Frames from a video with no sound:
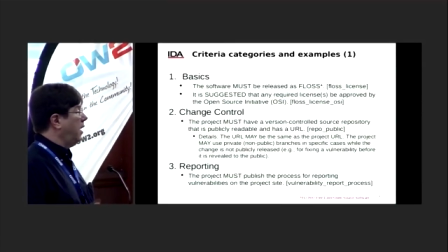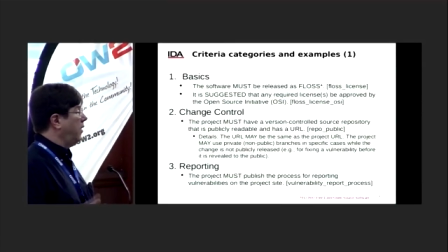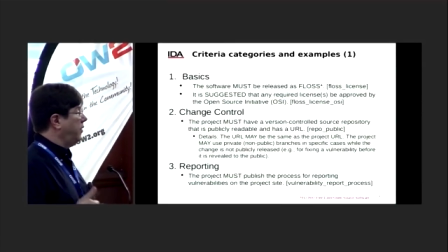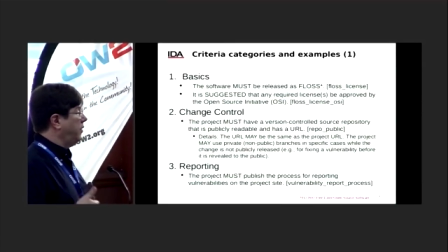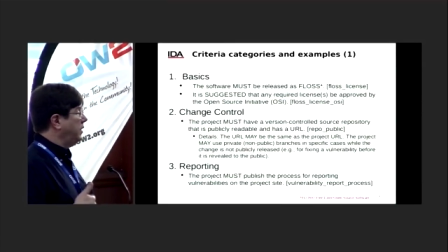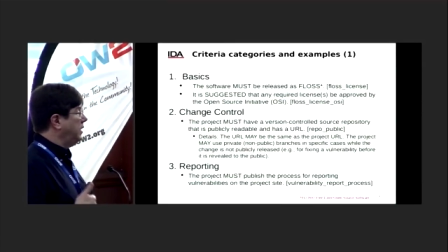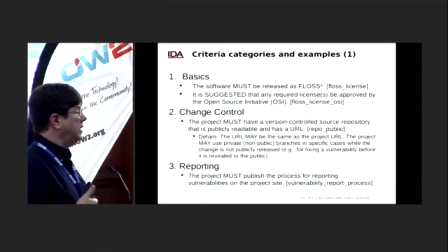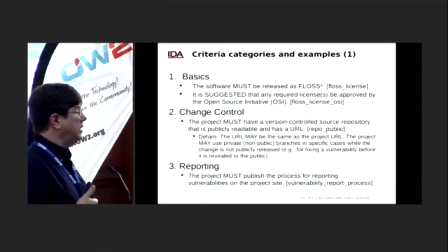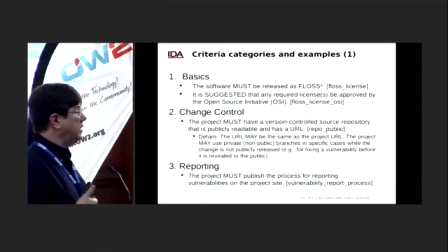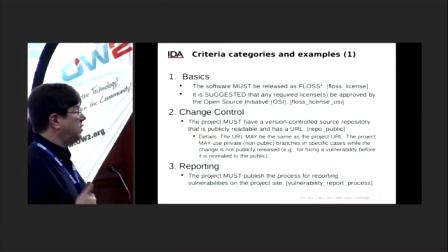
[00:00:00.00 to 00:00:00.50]

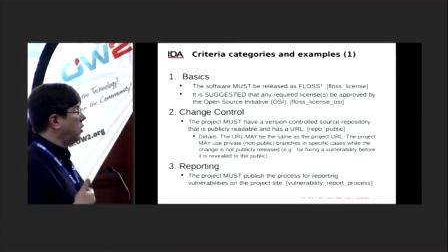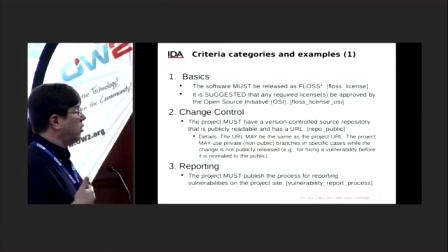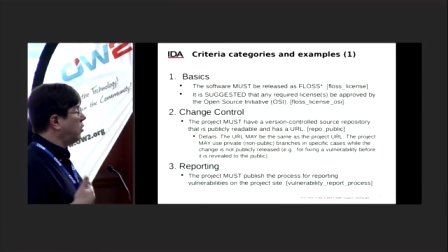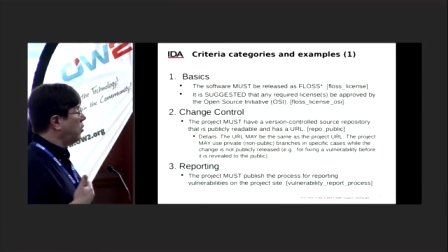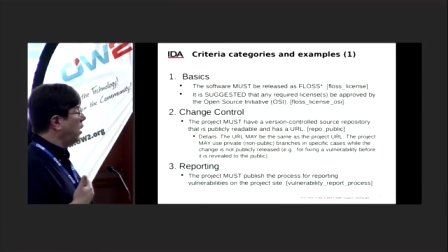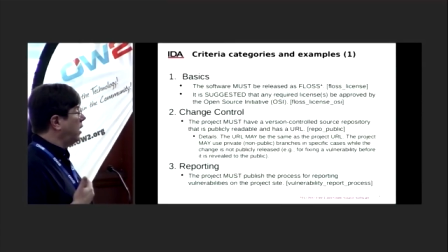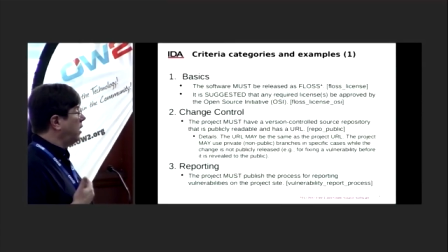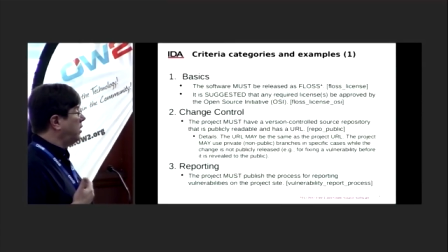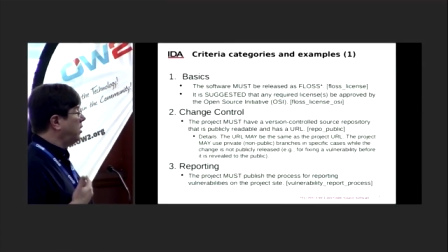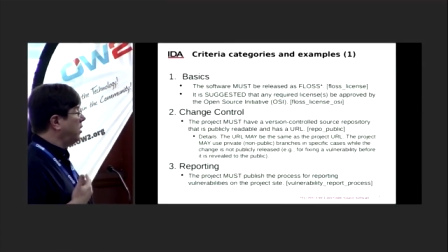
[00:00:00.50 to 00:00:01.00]
These are
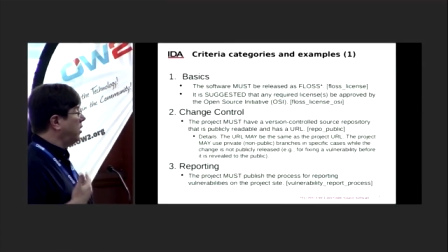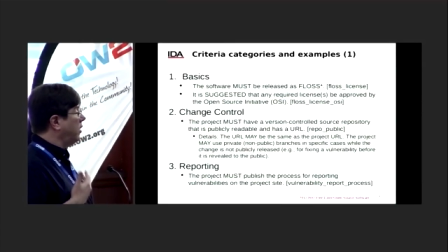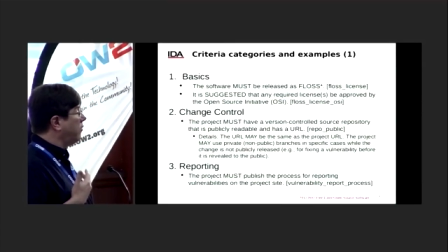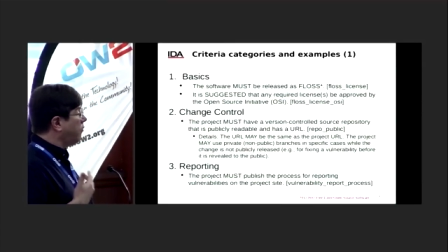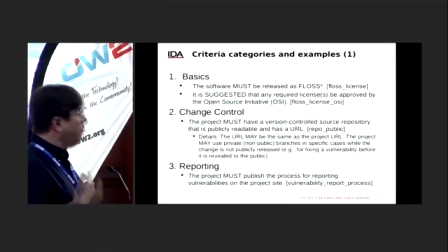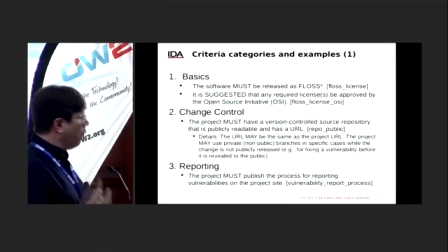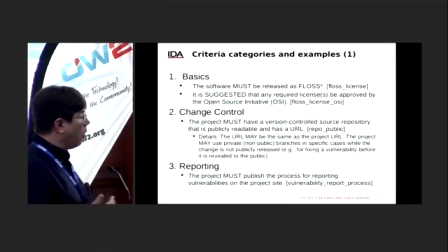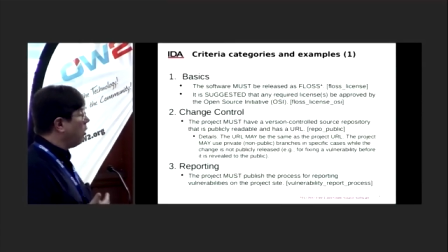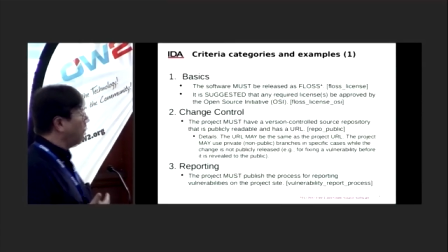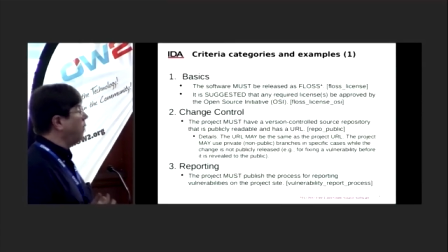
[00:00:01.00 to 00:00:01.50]
criteria
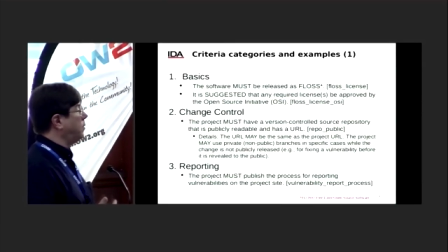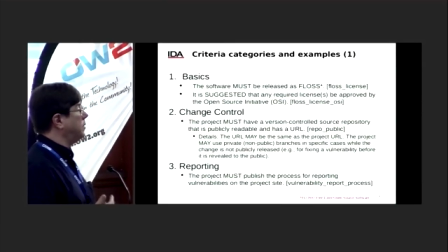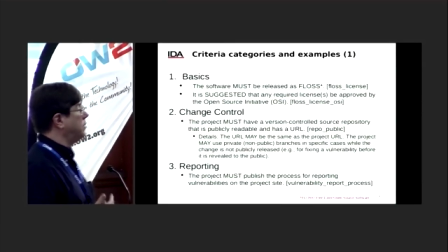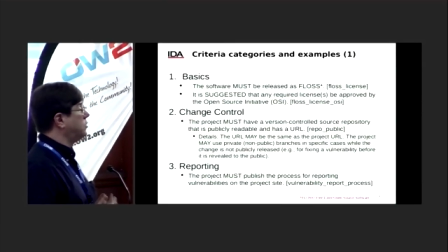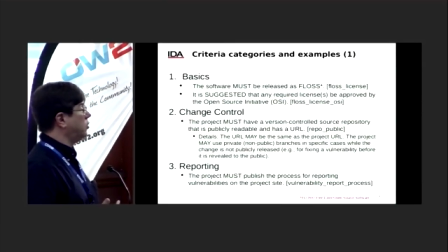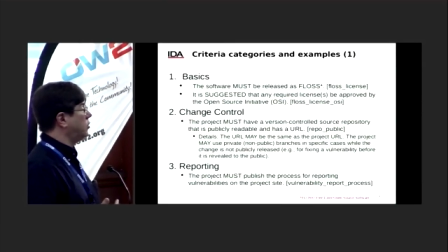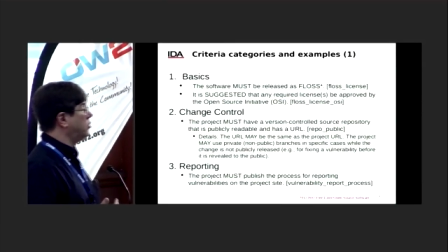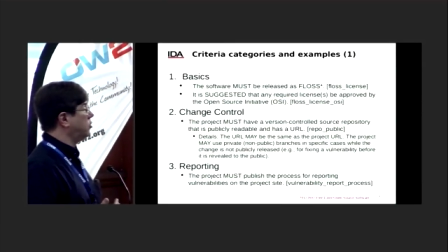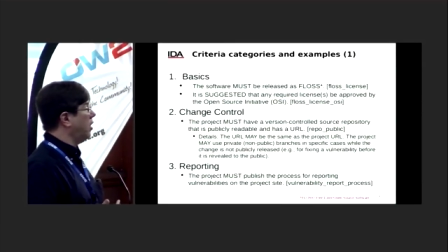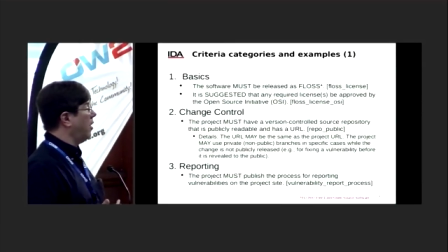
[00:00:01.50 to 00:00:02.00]
for open
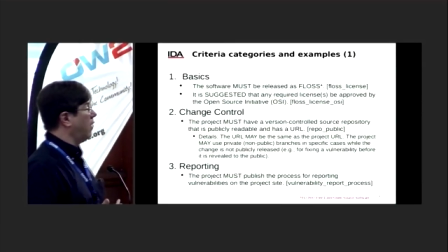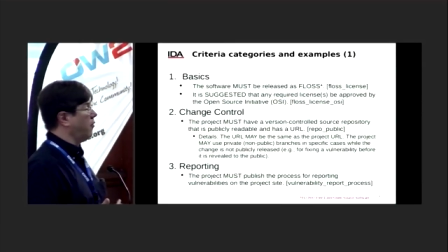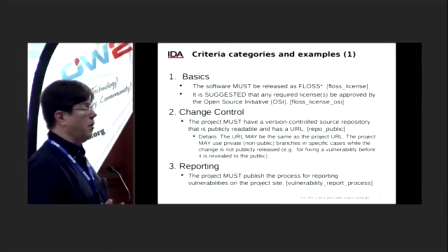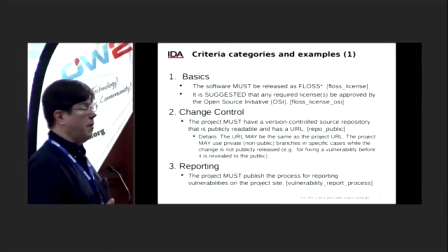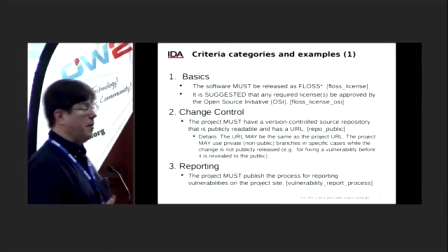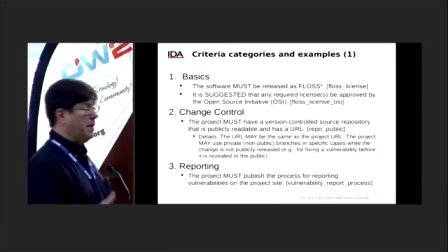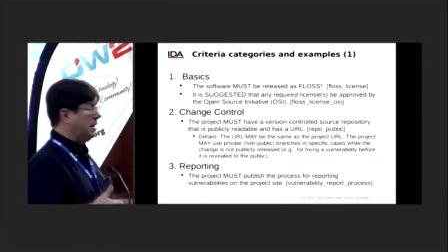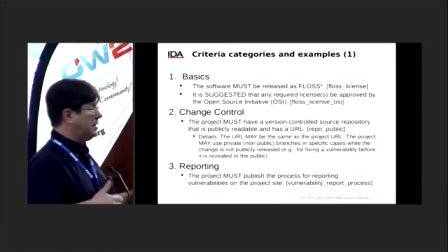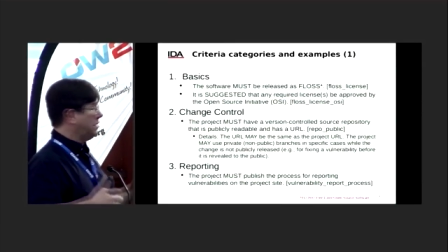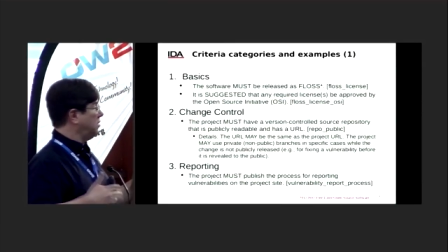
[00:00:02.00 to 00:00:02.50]
source software. It
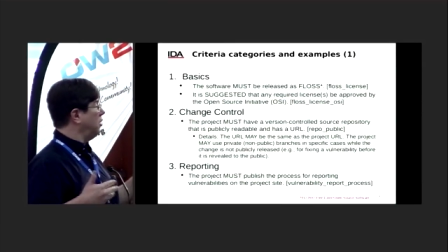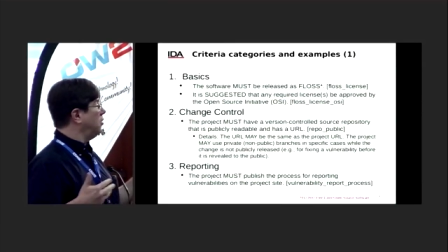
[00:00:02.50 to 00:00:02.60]
makes no